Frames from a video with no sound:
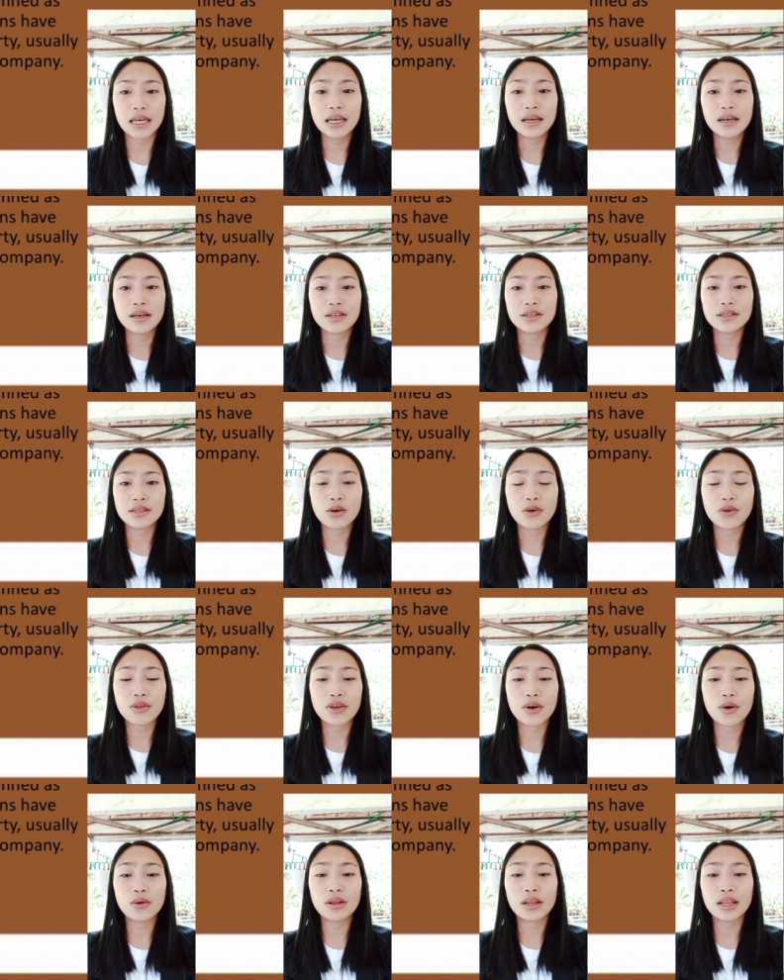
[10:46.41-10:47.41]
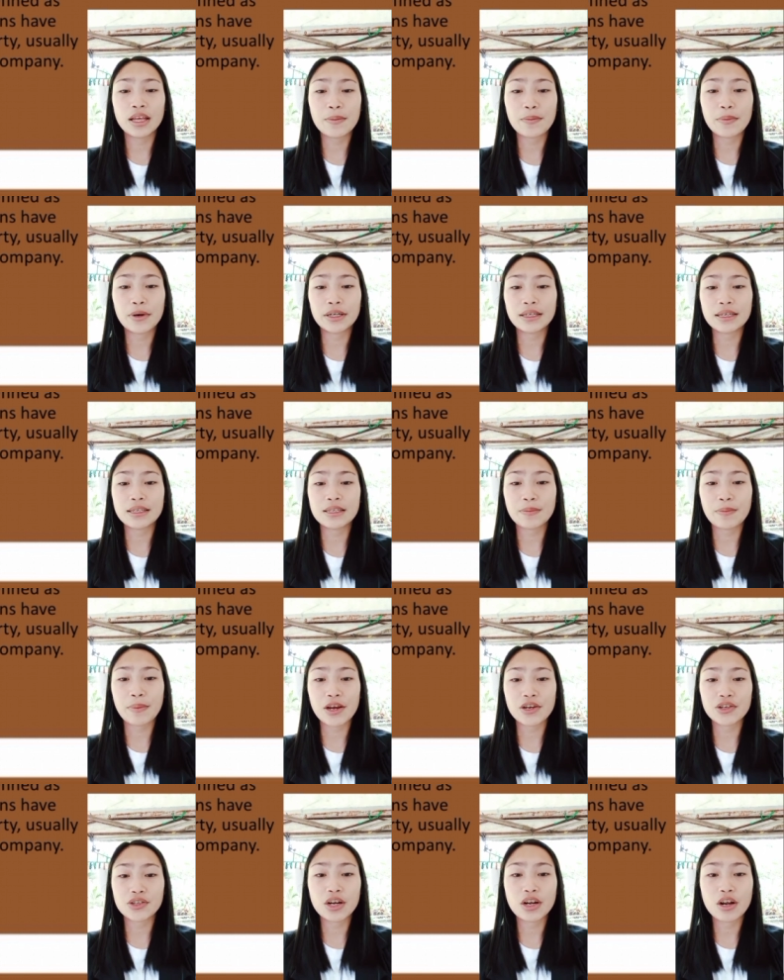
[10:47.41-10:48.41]
So, the only
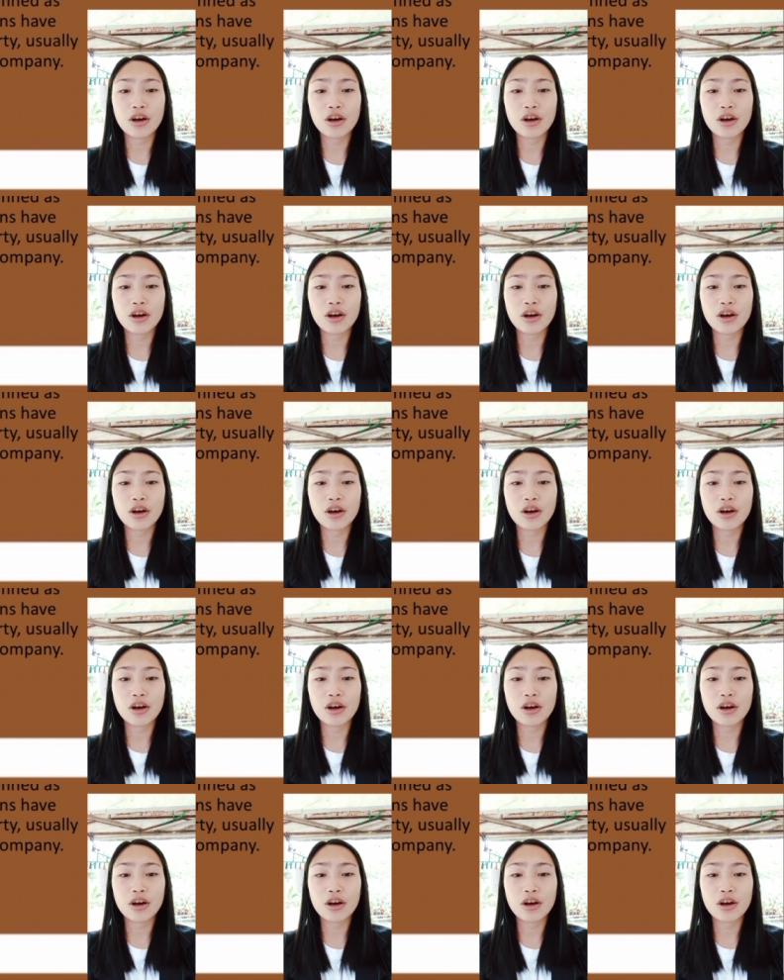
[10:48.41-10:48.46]
participation of